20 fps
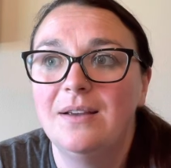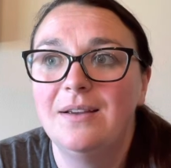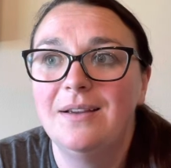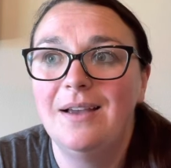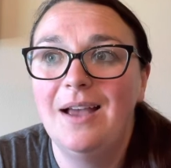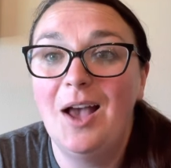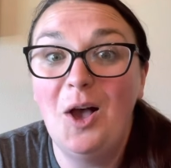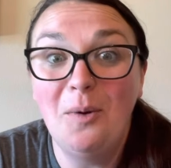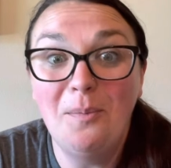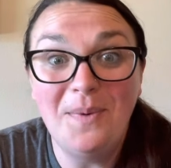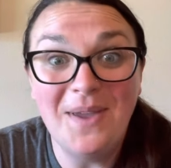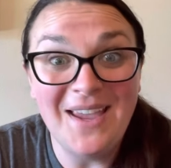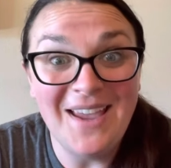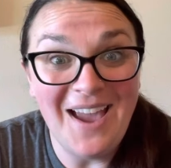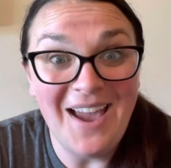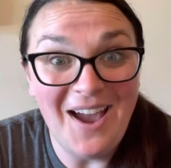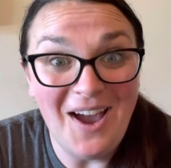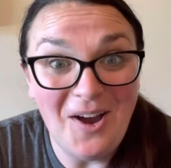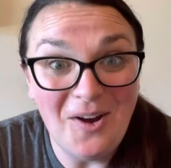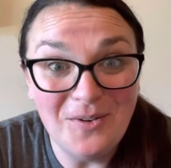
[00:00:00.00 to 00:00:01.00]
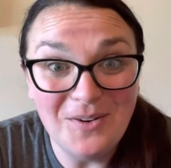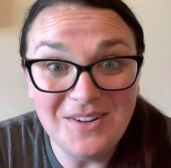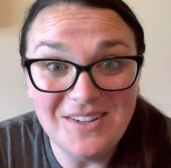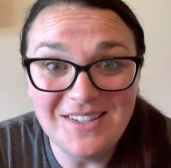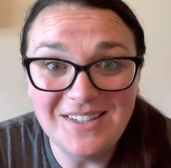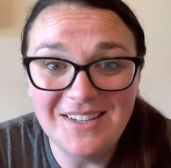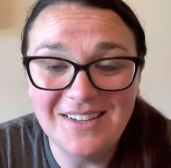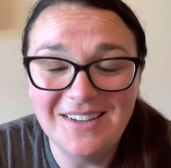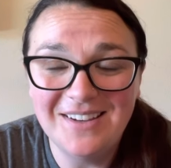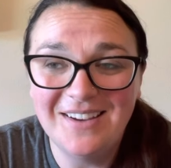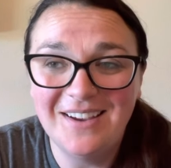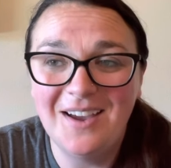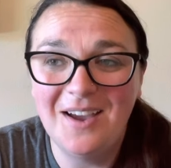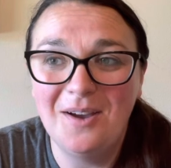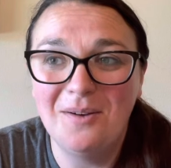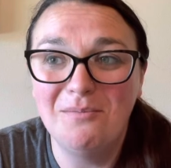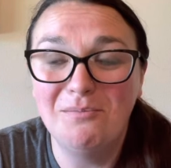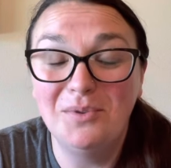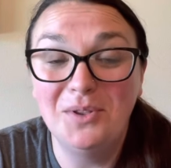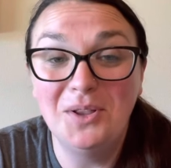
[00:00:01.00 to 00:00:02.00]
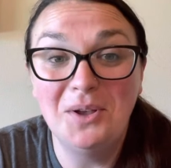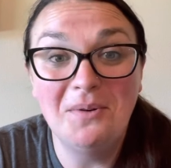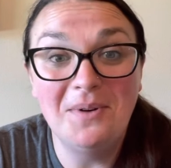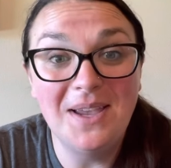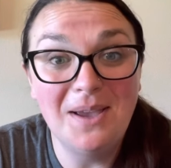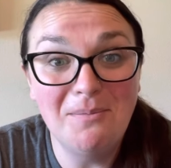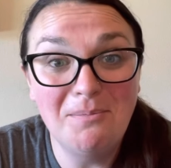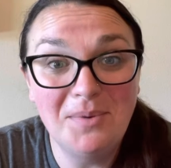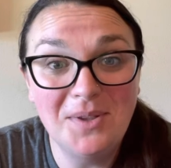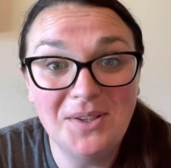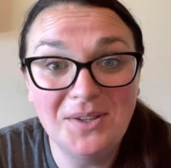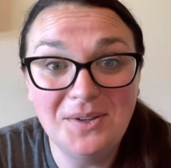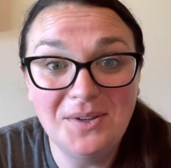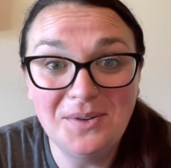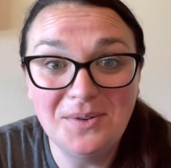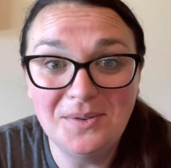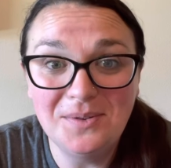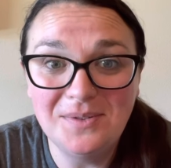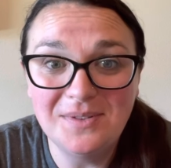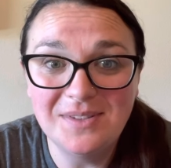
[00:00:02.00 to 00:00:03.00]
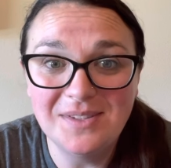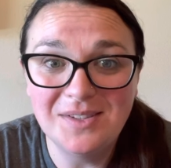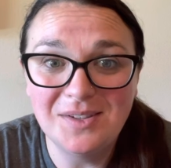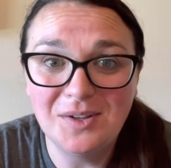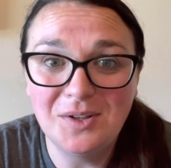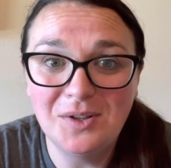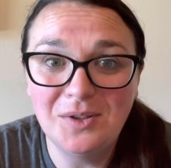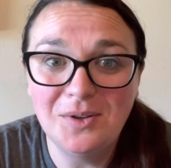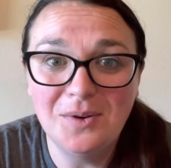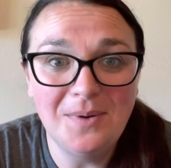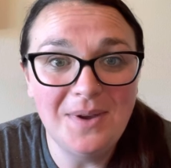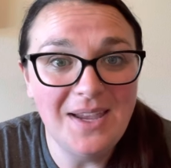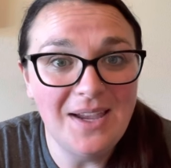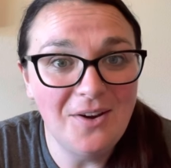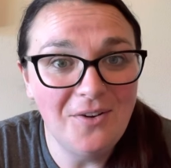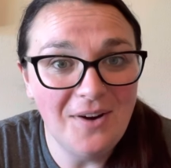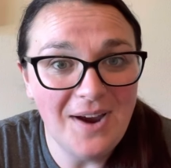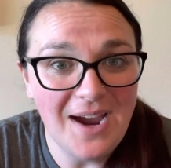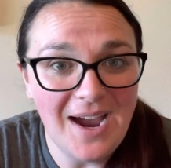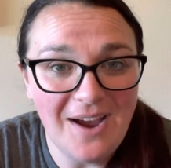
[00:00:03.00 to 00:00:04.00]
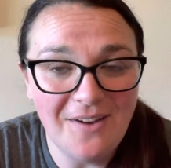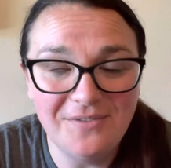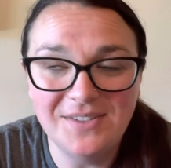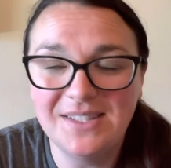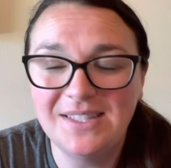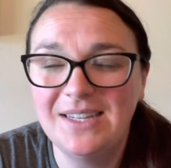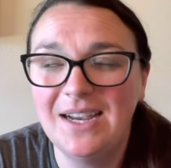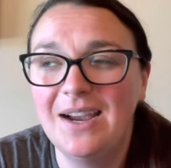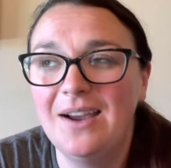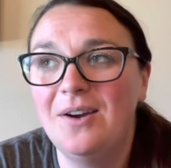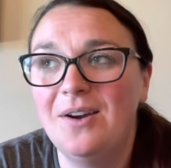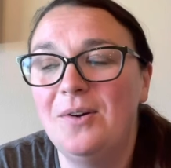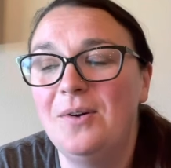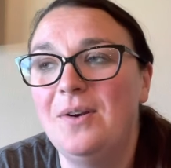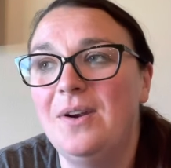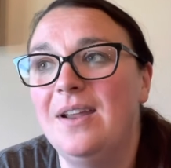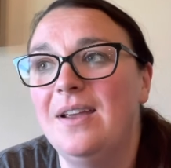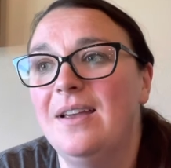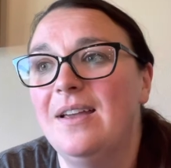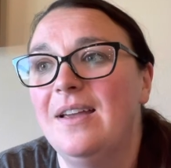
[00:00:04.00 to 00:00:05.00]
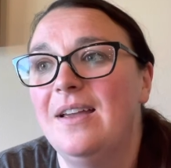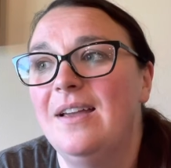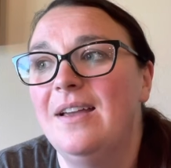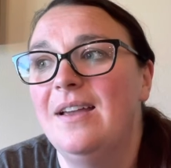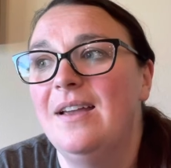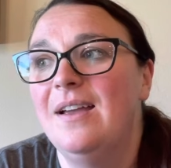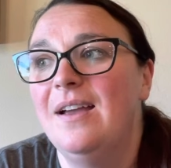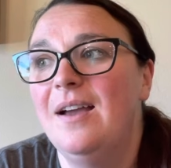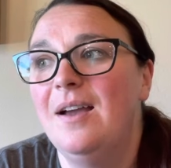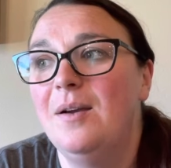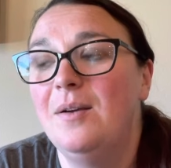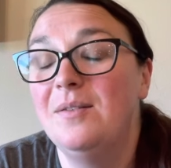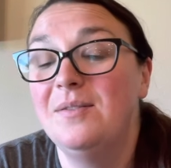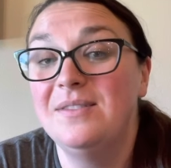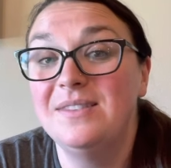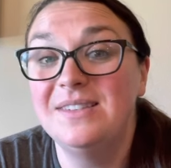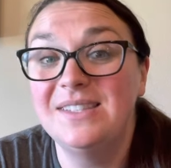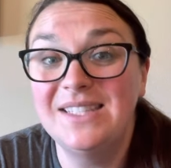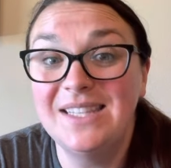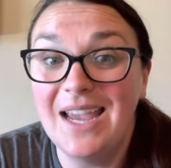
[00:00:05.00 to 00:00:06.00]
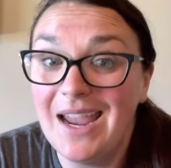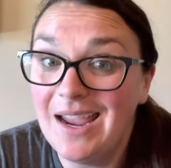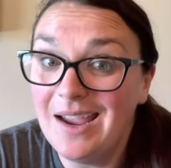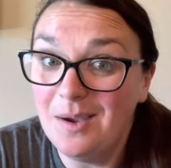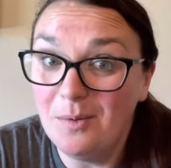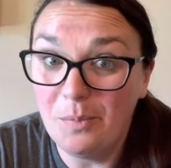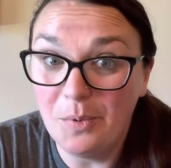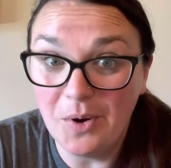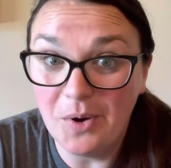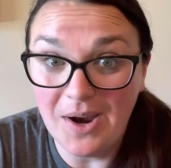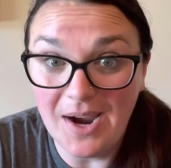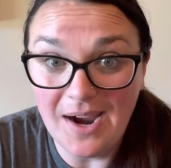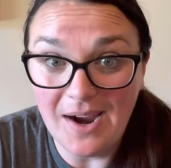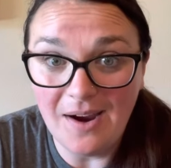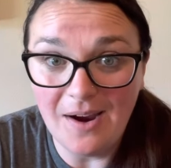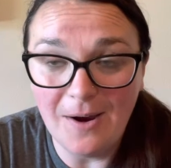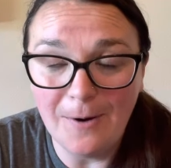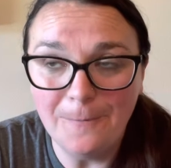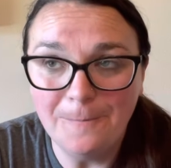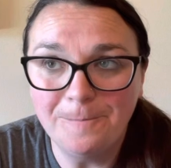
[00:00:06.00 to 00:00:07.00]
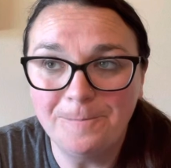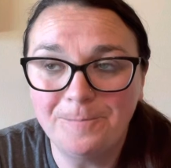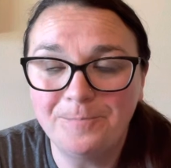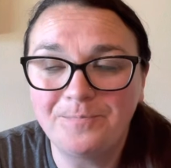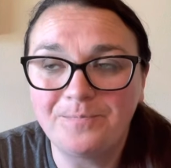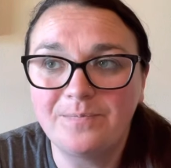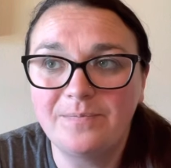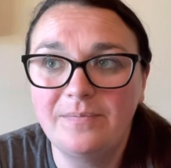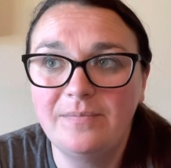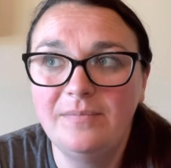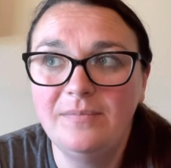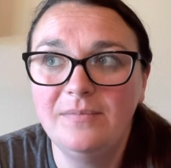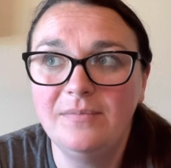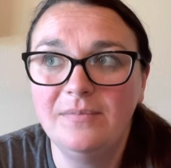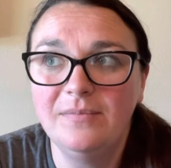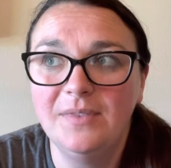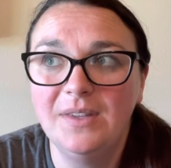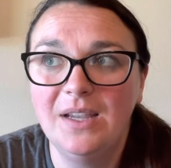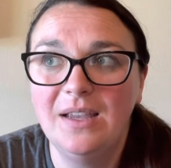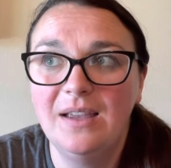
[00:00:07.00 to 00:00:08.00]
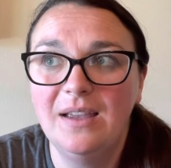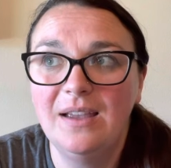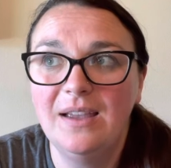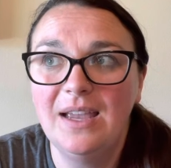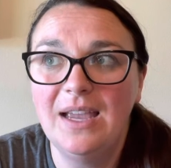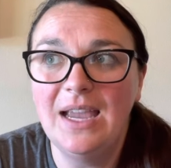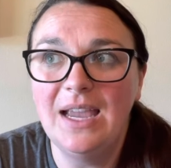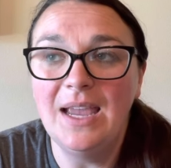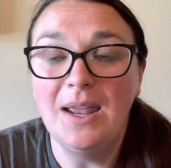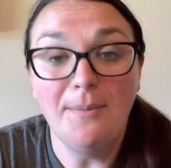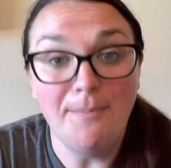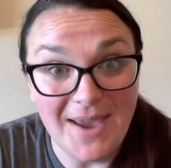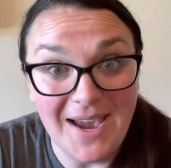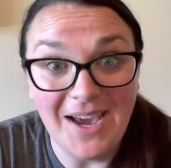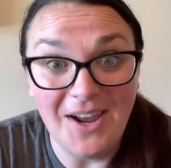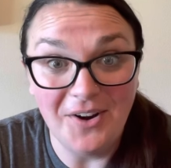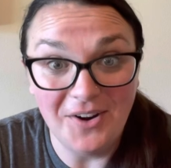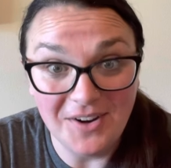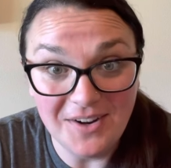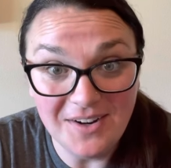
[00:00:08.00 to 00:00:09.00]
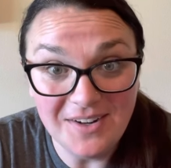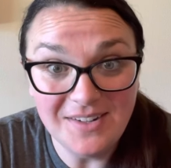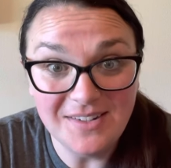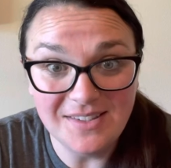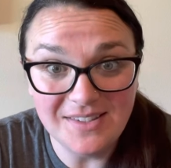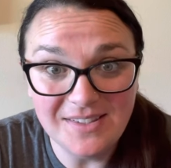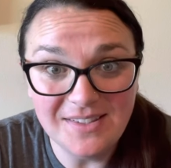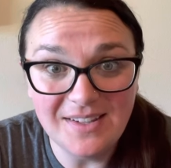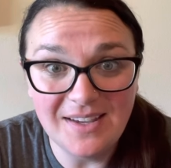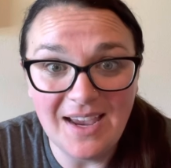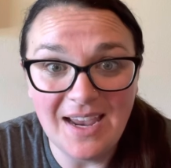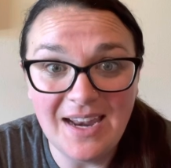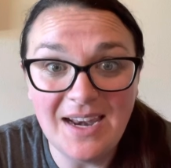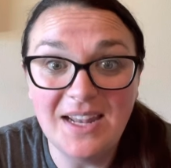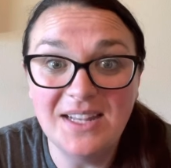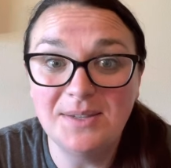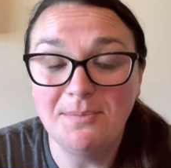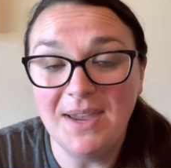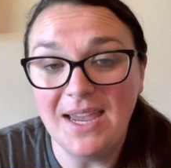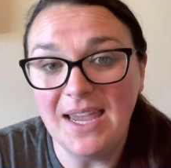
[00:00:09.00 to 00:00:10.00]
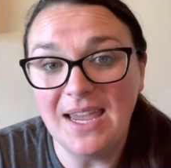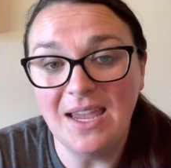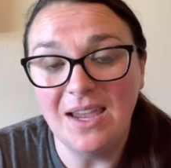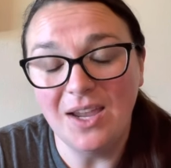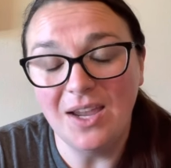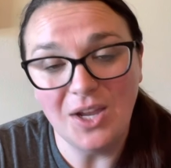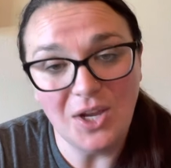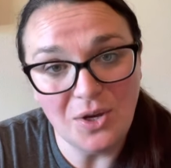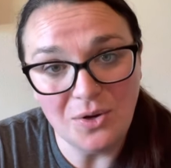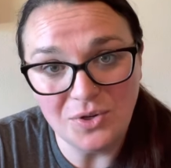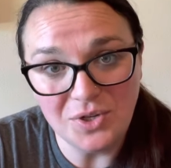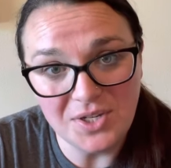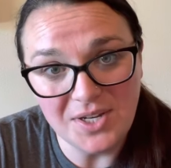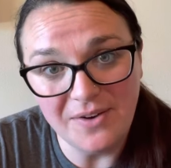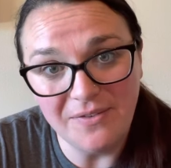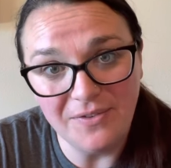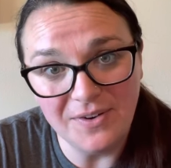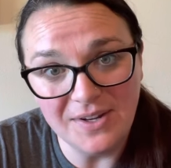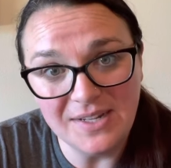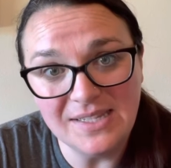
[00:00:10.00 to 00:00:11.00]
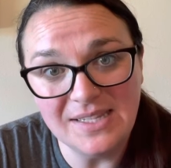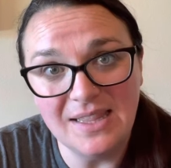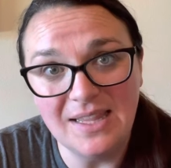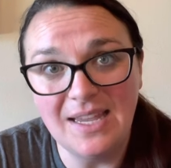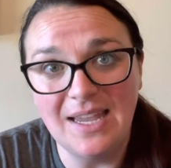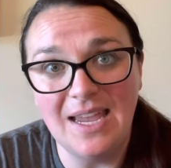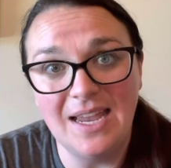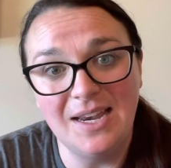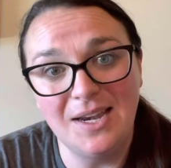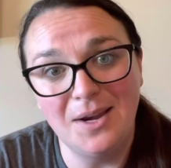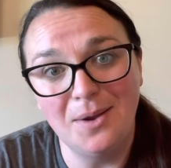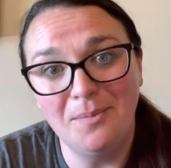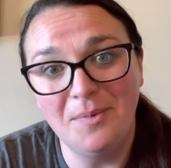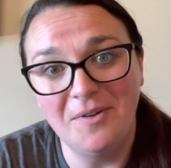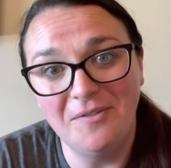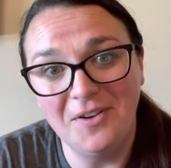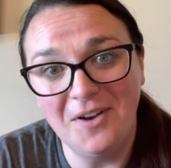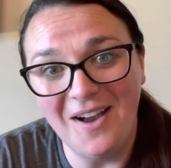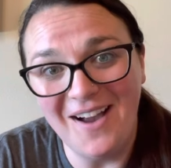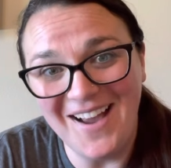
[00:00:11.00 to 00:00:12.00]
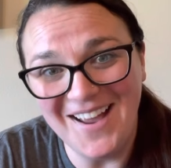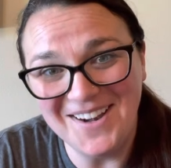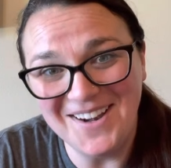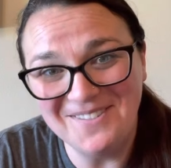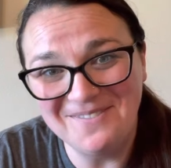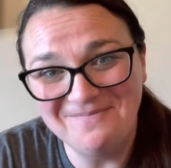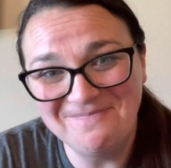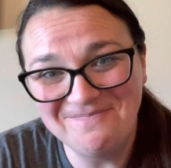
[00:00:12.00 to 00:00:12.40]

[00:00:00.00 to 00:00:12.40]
helping out, um, blowing up balloons, gluing crafts down, saying a prayer. It matters and it's making a huge difference in the kingdom of God.